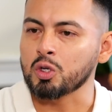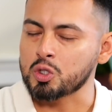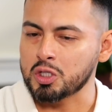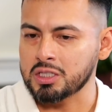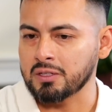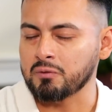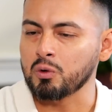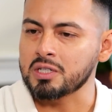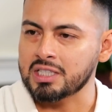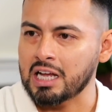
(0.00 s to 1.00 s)
such as a
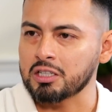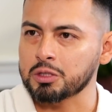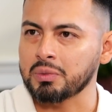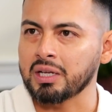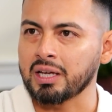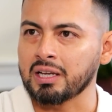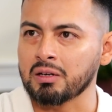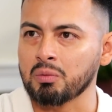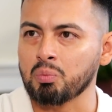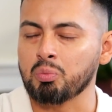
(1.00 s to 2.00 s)
food establishment,
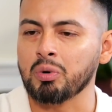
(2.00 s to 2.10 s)
and